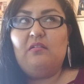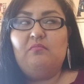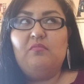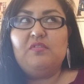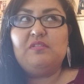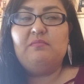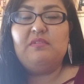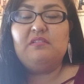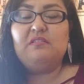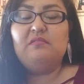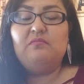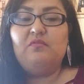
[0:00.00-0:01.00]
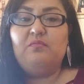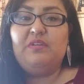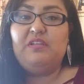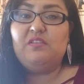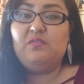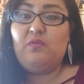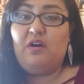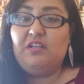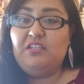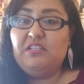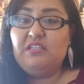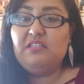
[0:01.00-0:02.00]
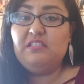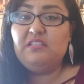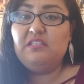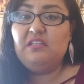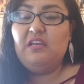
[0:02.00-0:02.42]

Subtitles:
most of them will be swatches,